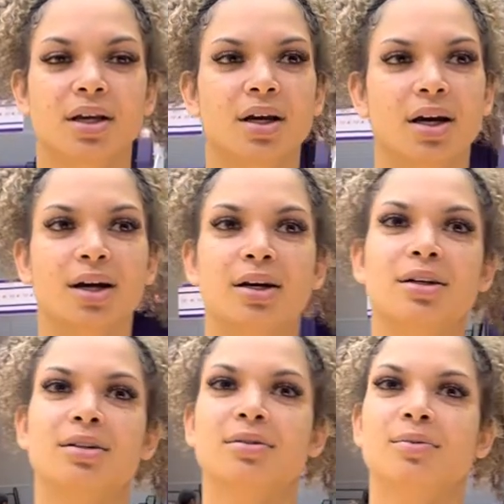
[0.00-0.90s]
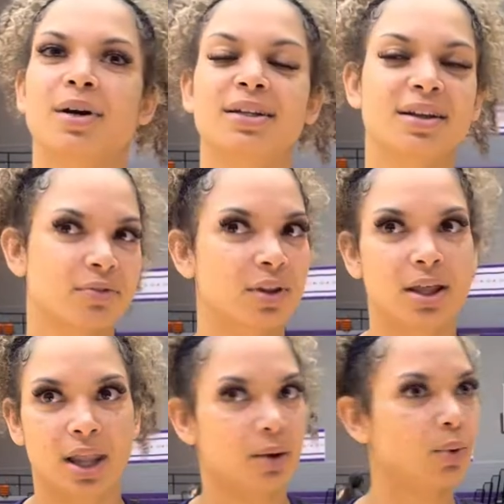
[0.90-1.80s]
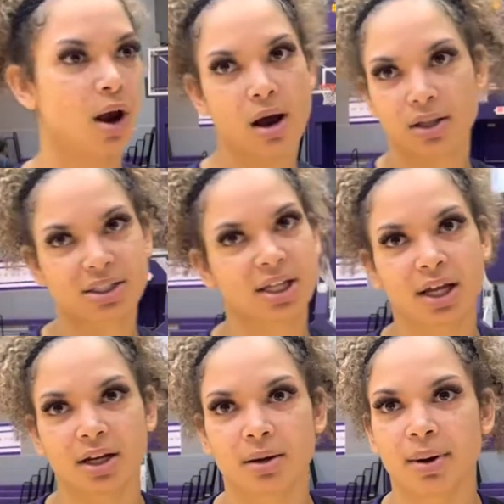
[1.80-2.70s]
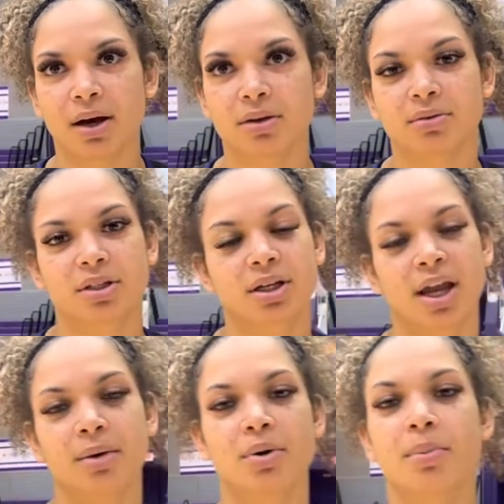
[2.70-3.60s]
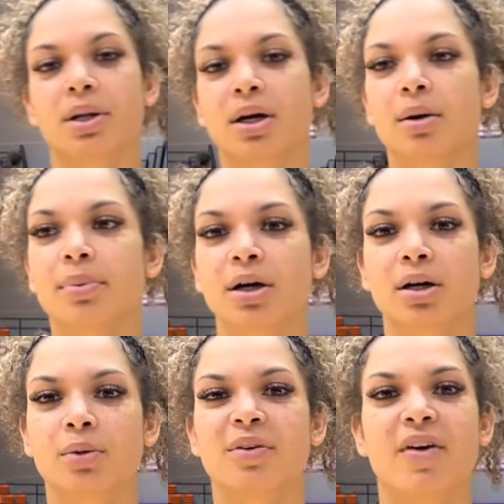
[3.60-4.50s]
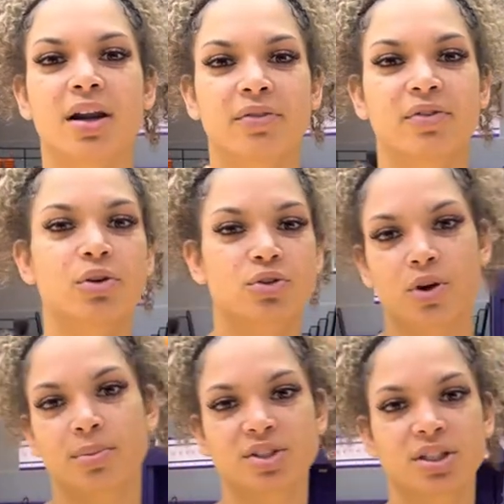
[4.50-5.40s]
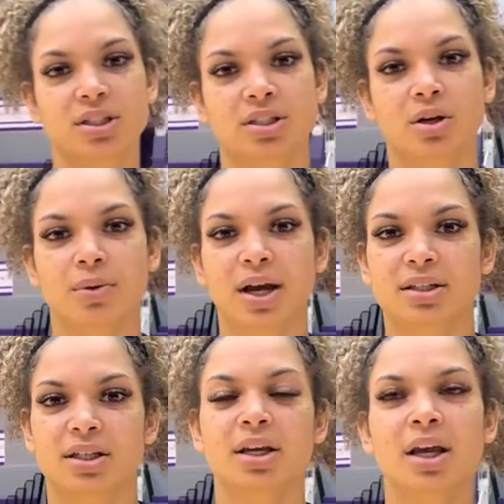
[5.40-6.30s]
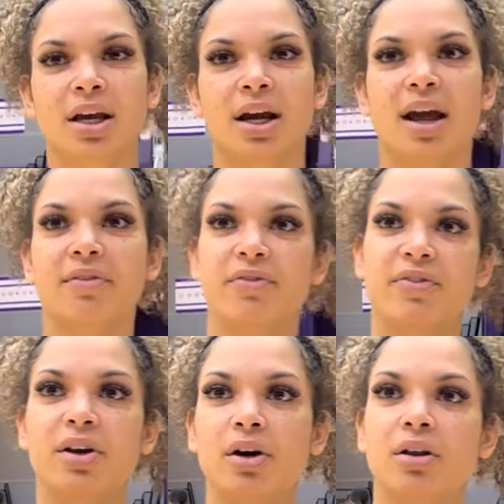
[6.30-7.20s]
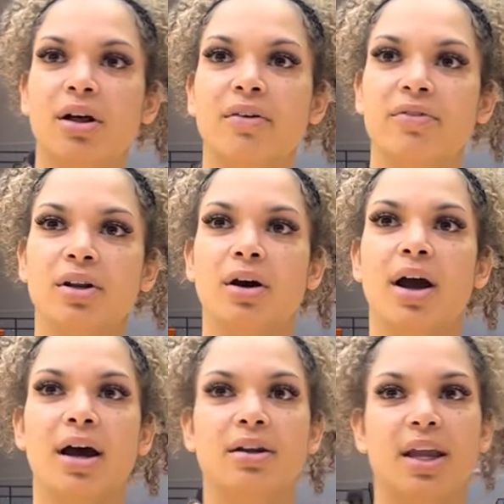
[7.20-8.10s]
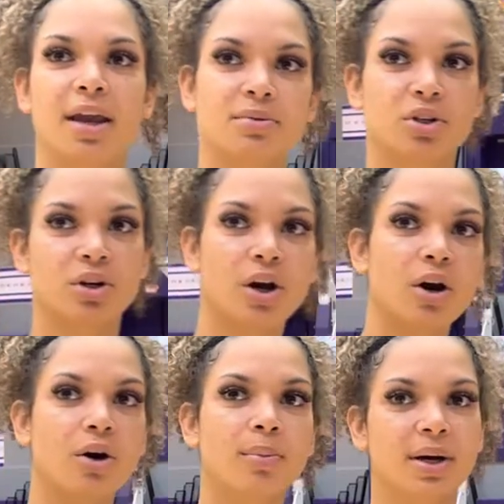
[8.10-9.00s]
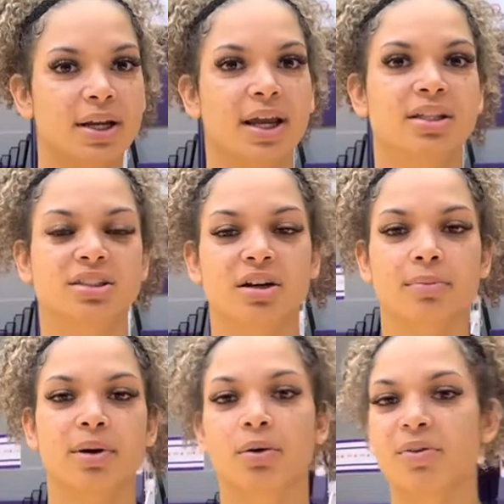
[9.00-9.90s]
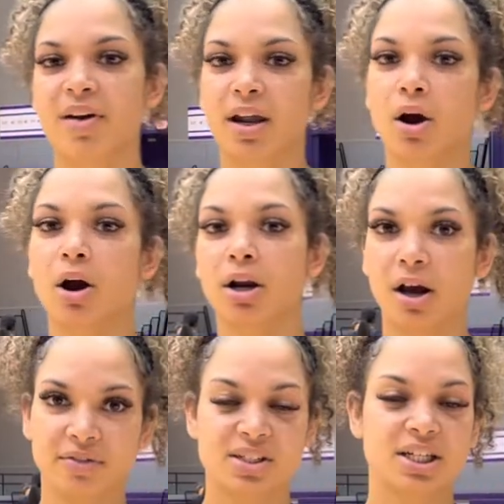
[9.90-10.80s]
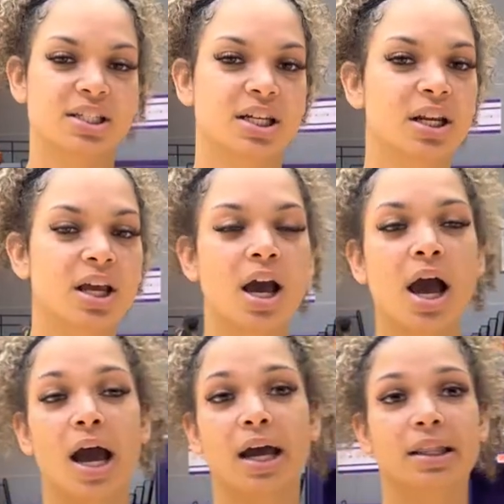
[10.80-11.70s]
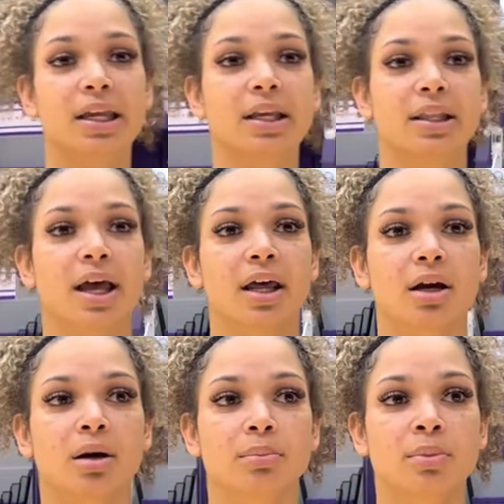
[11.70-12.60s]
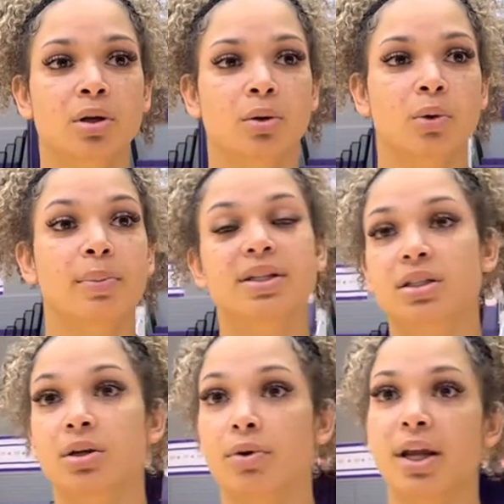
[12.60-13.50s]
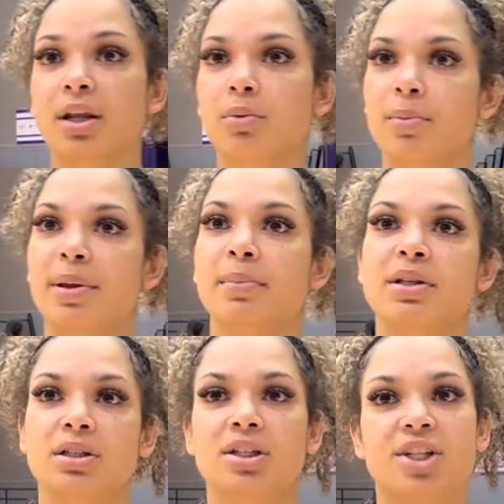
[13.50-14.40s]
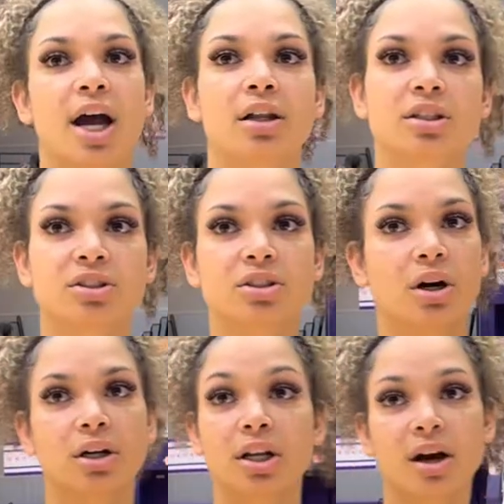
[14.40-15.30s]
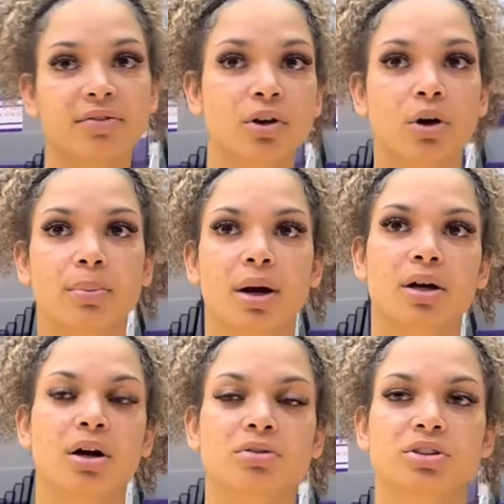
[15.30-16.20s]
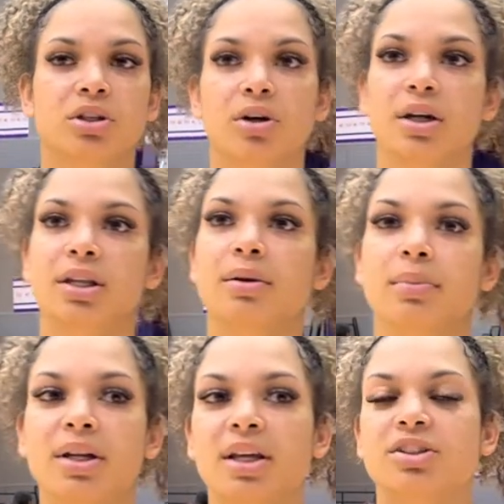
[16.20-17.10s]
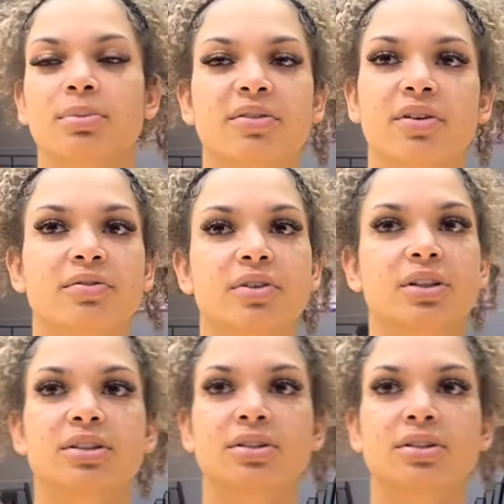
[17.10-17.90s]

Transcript: We're all excited about the game coming up. We've had a few scrimmages, so we got to kind of have a feel of, you know, how the game's going to go Monday and stuff, but we've had a hard off season. I think that we're mentally ready. We've been mentally challenged on and off the court by coach, so I think Monday should be fun for us.